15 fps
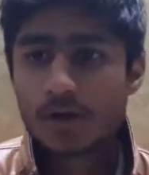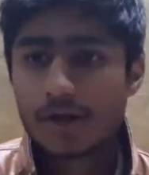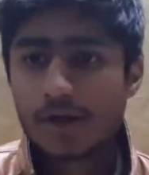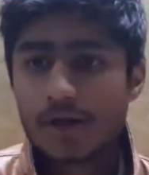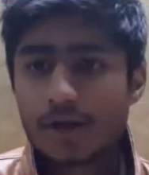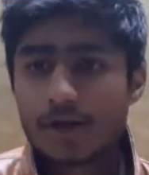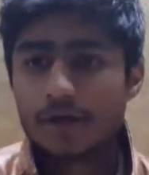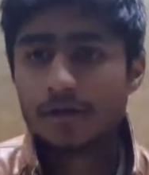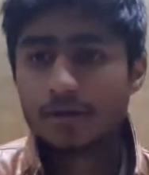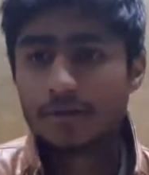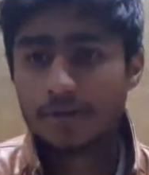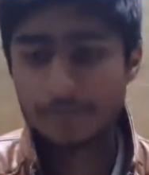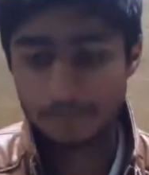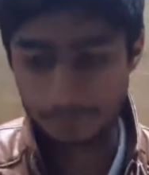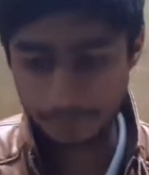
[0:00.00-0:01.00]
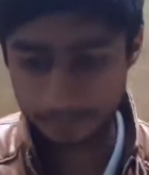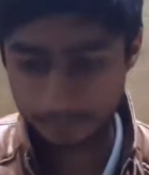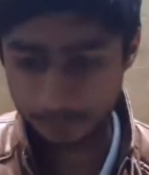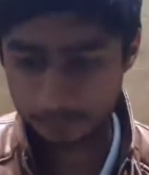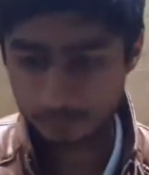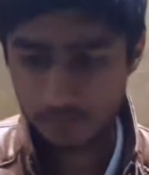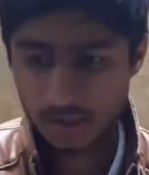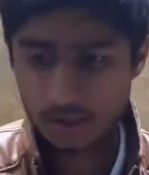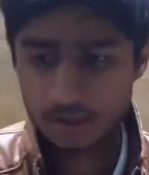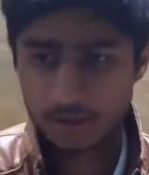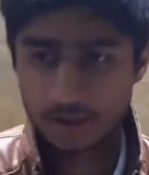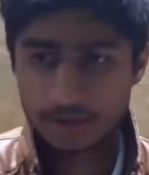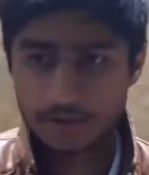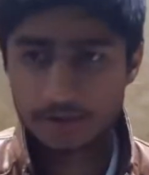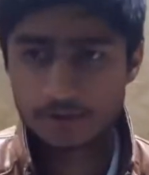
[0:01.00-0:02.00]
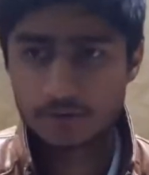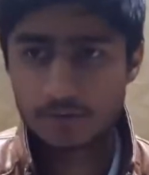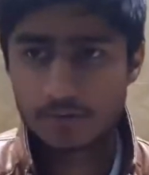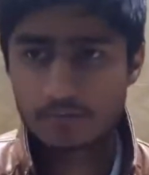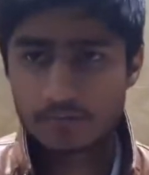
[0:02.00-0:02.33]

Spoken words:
and then and then you have